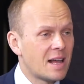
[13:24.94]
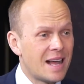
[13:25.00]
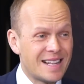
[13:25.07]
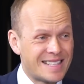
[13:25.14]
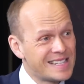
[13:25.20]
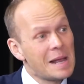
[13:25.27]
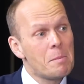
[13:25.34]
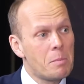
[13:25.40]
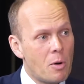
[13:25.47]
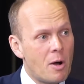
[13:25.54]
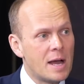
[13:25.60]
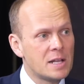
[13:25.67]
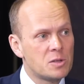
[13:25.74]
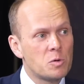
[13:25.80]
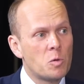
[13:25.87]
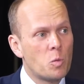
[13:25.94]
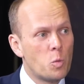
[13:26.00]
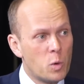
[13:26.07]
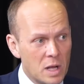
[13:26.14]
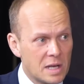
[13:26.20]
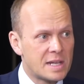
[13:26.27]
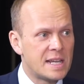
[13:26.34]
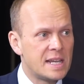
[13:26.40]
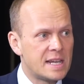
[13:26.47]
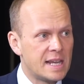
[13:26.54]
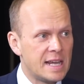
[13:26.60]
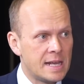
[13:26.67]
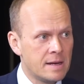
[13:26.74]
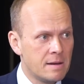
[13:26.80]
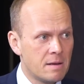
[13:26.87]
at some point will kick
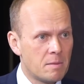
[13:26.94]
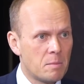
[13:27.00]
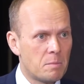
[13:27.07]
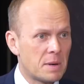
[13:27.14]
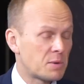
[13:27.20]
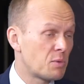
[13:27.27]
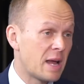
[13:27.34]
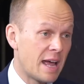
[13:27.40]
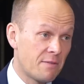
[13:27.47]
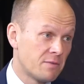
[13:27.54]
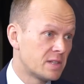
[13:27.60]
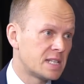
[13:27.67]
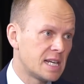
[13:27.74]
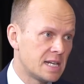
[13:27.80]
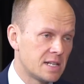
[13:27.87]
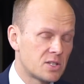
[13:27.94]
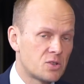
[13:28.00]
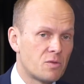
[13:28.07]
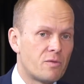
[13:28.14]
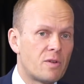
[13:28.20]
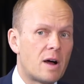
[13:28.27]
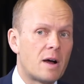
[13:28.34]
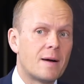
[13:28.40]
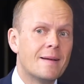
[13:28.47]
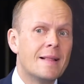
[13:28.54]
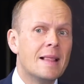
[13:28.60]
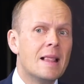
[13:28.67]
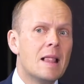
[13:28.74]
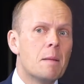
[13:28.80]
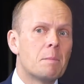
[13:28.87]
in, but we haven't seen it so far.
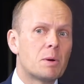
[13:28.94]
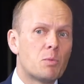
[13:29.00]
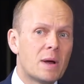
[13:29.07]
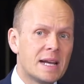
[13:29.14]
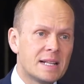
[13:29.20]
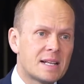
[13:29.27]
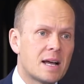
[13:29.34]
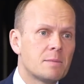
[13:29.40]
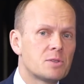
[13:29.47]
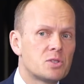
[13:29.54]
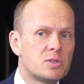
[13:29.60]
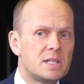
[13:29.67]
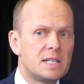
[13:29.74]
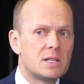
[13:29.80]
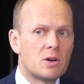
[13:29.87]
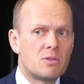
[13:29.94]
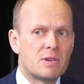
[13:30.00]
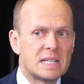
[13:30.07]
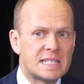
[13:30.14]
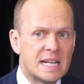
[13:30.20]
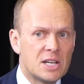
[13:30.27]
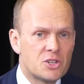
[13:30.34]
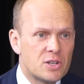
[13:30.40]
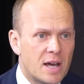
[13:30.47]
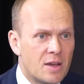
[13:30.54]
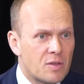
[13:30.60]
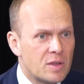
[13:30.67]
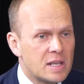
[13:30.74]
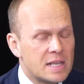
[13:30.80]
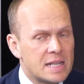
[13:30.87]
But when it comes to de-dollarization, I
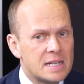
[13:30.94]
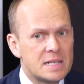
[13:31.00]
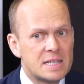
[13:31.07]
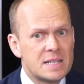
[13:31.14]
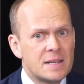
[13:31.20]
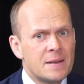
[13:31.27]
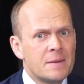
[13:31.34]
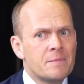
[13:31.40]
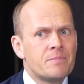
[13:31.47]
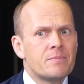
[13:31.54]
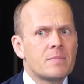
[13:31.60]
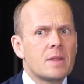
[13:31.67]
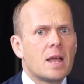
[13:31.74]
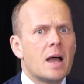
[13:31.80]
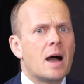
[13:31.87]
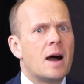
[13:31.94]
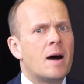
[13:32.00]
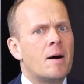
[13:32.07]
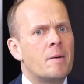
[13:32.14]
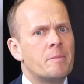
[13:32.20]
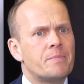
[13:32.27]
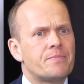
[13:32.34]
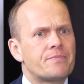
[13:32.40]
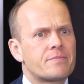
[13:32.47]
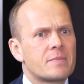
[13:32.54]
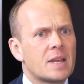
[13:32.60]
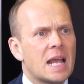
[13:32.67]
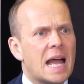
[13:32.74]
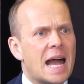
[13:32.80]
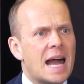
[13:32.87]
think it is,
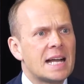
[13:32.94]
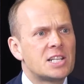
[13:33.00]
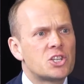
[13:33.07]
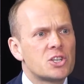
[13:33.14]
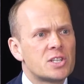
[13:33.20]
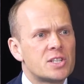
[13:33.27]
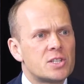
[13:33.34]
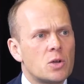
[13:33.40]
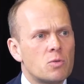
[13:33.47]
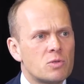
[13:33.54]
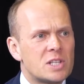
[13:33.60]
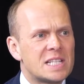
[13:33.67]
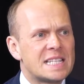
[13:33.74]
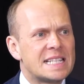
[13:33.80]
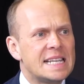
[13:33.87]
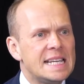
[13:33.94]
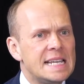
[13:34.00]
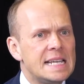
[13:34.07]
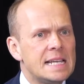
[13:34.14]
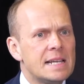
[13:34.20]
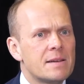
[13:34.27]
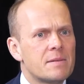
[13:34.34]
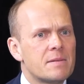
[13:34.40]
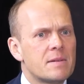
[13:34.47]
I just don't see